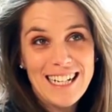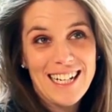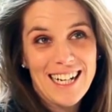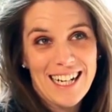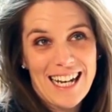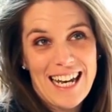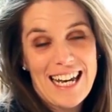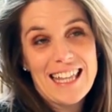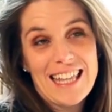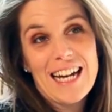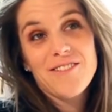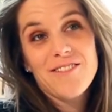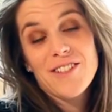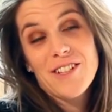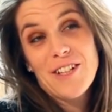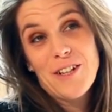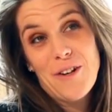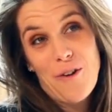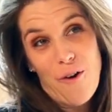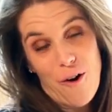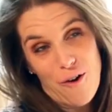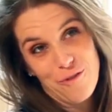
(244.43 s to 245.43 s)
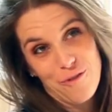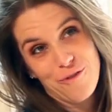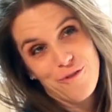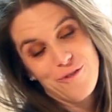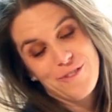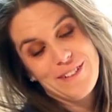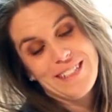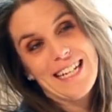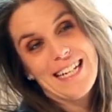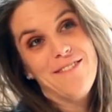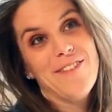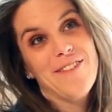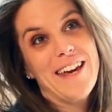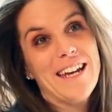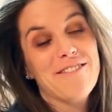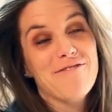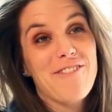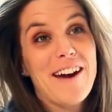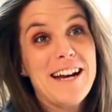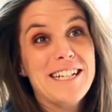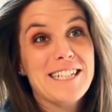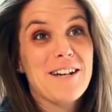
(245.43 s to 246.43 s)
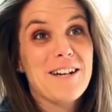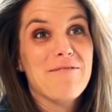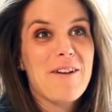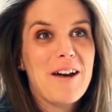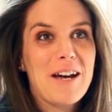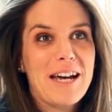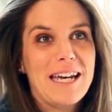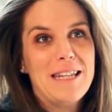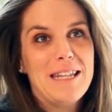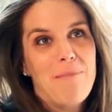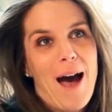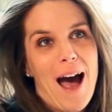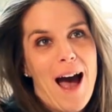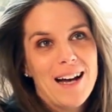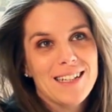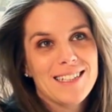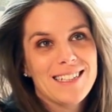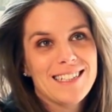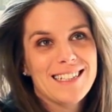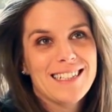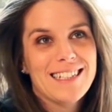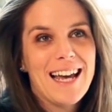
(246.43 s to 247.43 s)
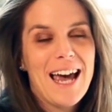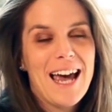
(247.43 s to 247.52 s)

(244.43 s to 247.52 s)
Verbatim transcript: lucky that I've done a lot of T V and radio work in the past,